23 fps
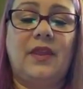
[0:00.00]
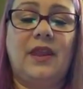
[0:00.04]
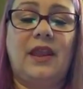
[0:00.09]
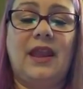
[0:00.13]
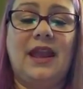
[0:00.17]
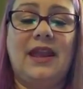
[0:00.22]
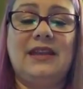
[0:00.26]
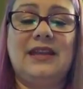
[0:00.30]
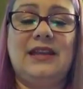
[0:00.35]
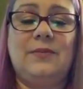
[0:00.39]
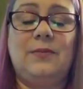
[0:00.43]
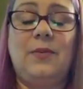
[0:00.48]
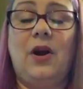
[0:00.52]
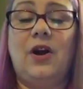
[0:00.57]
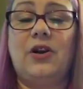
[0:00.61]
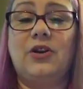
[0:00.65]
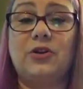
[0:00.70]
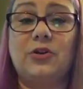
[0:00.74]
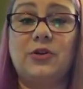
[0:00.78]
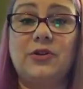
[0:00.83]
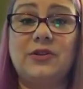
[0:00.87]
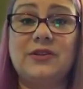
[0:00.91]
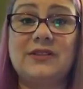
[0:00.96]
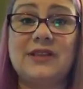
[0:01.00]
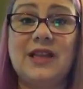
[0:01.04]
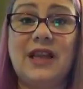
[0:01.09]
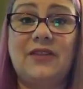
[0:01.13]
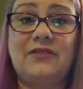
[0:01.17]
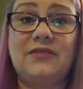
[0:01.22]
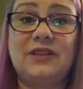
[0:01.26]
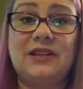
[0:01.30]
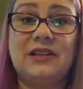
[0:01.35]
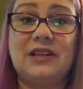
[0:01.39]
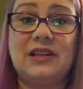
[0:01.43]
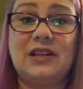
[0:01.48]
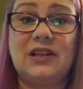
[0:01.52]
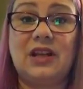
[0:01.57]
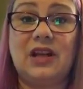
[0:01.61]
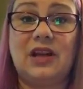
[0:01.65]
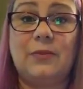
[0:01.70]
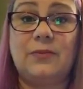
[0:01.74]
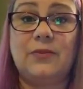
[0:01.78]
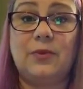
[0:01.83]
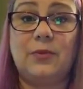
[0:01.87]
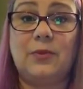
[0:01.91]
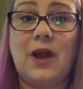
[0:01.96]
any particles left,
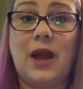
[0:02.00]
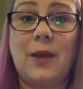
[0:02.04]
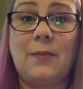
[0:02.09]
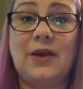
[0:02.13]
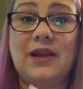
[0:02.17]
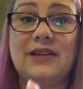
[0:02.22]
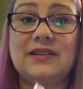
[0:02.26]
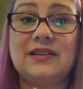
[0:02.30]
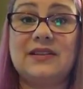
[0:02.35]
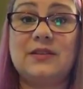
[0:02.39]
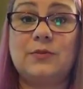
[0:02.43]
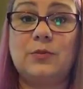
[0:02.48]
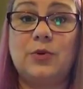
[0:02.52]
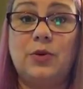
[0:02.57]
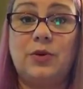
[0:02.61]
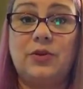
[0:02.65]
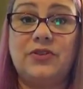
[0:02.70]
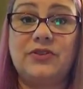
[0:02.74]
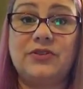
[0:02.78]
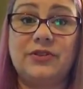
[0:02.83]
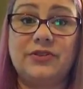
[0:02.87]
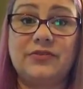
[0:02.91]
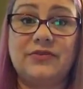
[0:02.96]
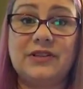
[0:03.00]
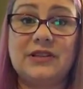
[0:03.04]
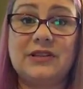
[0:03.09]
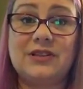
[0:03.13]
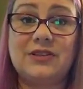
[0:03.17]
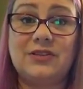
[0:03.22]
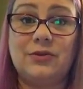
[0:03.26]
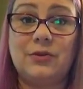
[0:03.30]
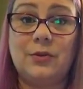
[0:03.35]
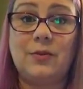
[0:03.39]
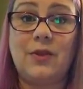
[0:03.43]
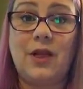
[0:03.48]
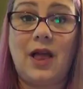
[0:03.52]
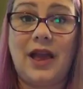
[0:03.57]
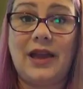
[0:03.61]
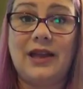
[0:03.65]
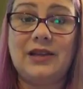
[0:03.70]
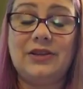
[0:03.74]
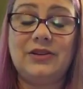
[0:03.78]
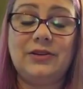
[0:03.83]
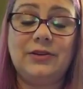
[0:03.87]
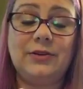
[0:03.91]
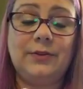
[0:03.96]
and the wrap has a smooth surface to
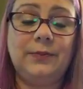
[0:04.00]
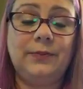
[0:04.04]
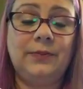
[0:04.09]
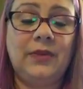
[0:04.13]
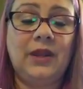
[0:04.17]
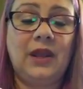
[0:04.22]
apply to.